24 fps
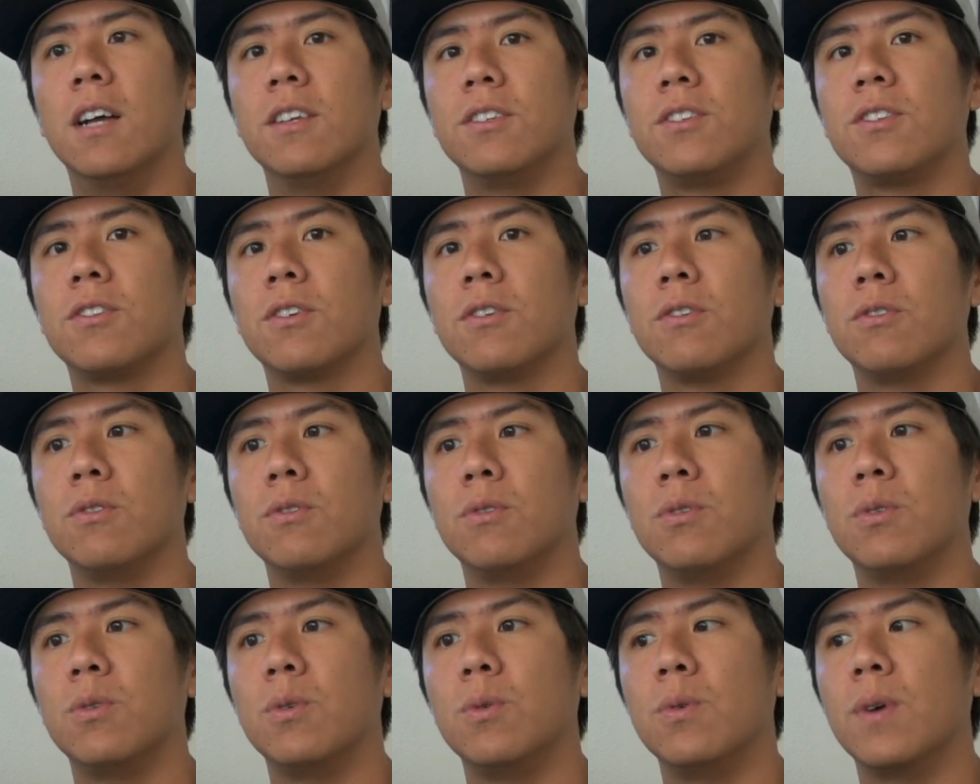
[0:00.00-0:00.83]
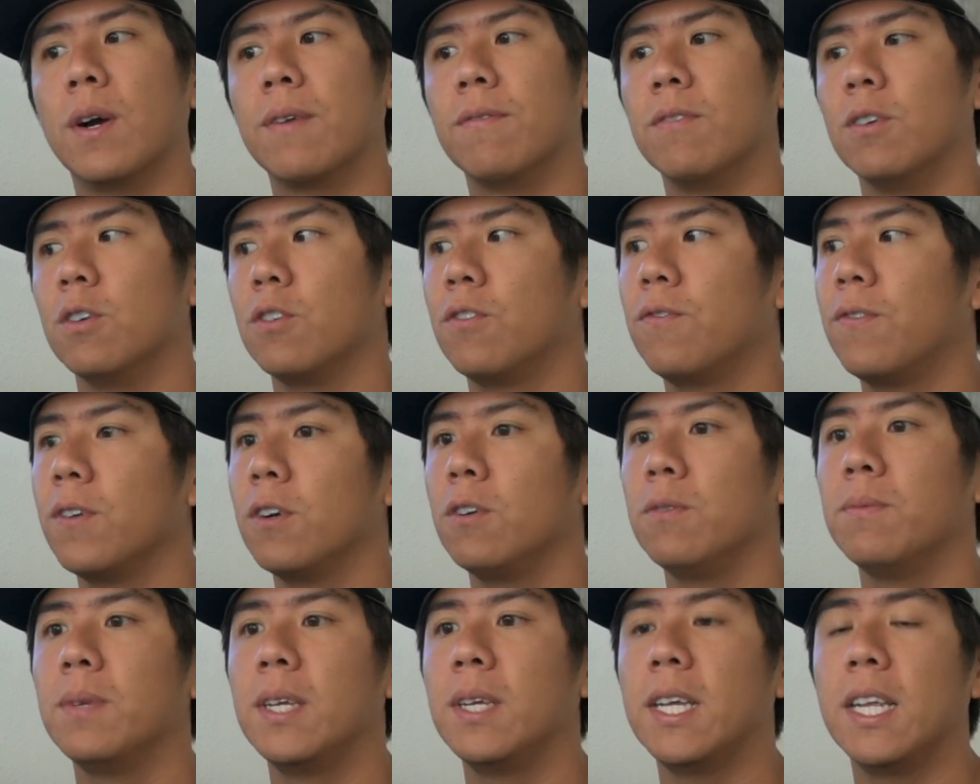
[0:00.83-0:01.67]
so whoever's
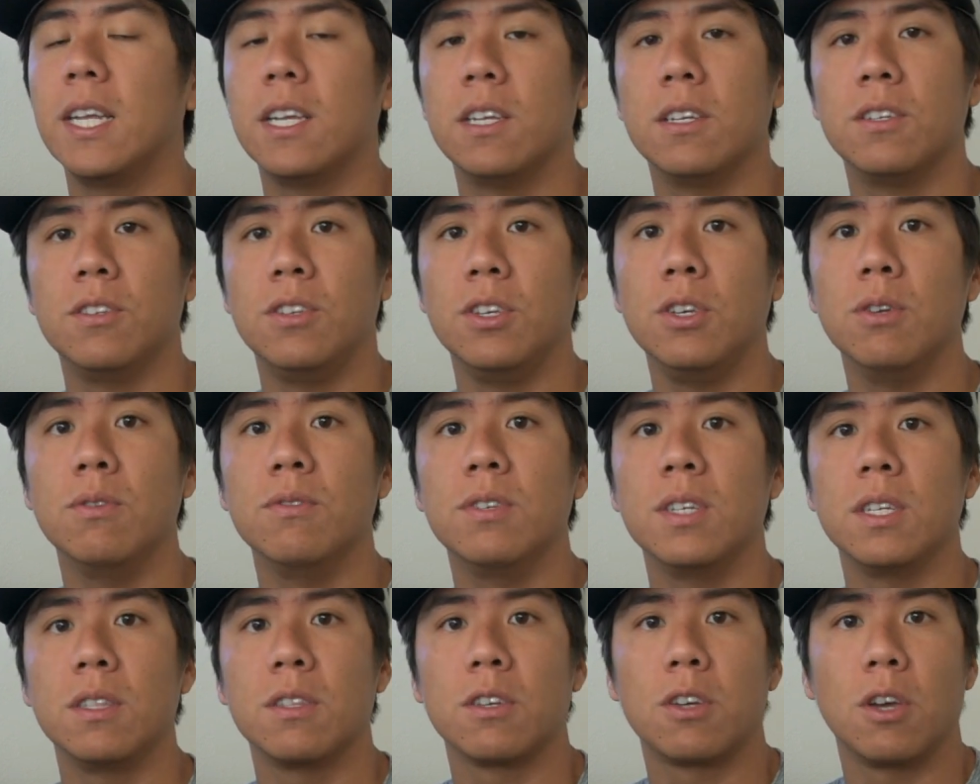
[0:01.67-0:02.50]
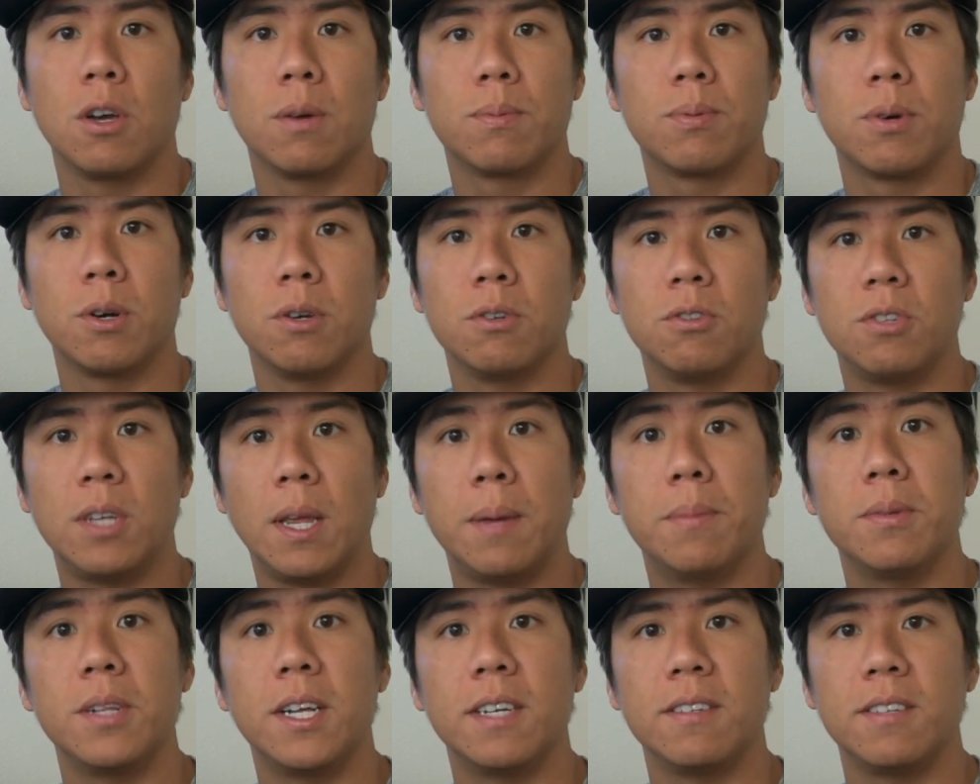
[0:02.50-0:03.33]
filmed it is using the GoPro
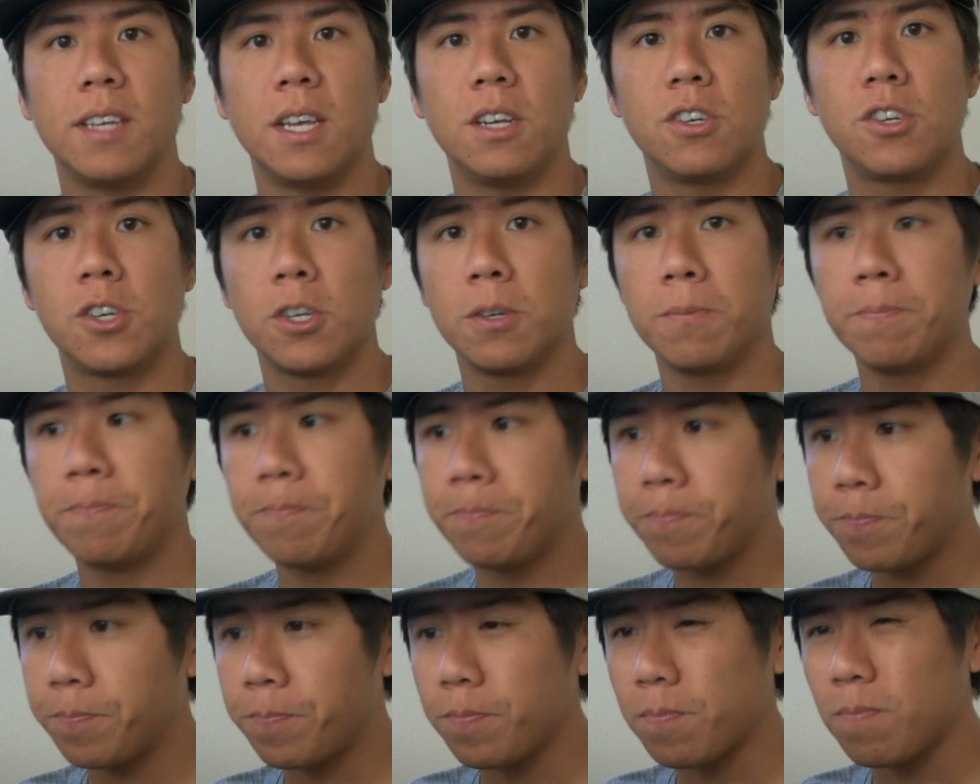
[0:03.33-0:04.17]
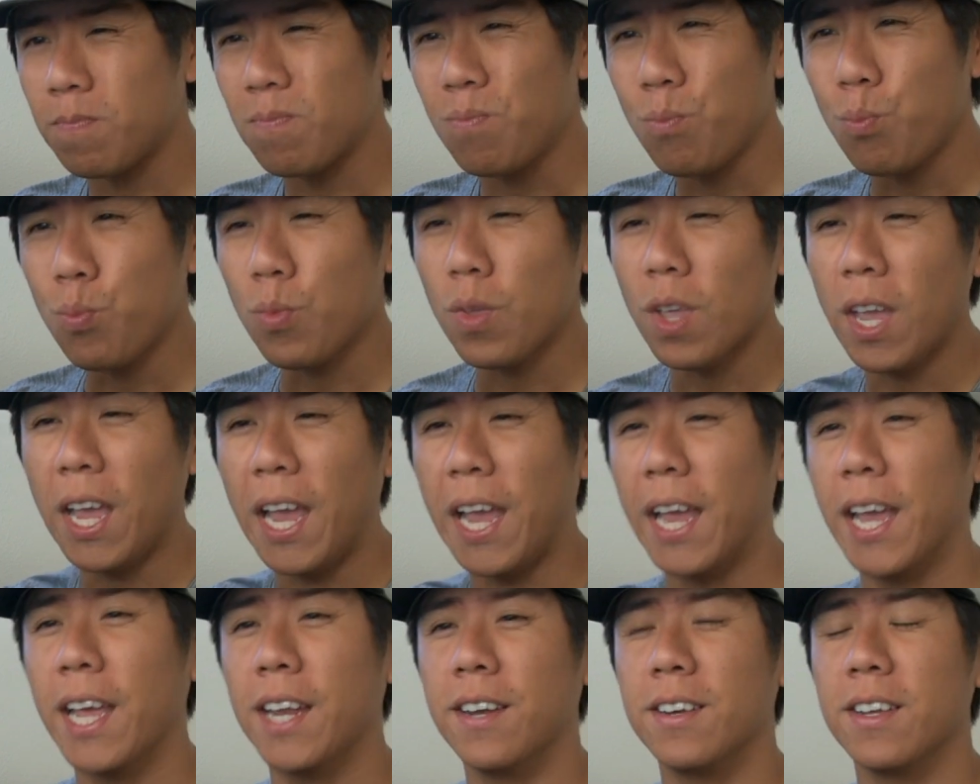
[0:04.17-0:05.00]
stabilization,
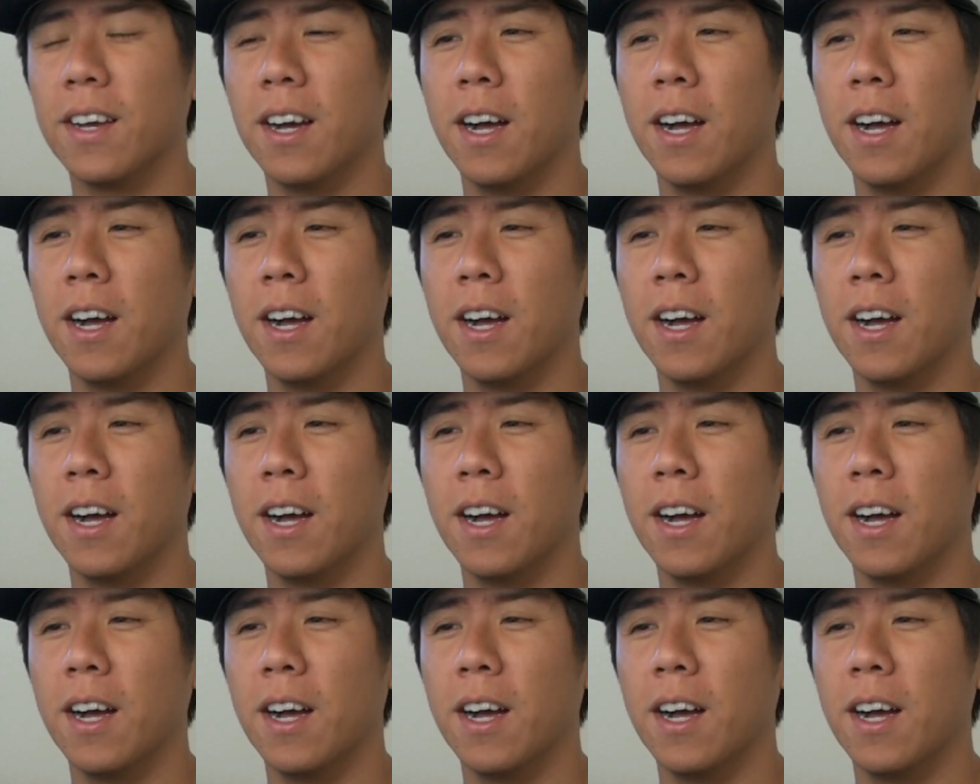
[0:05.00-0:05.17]
and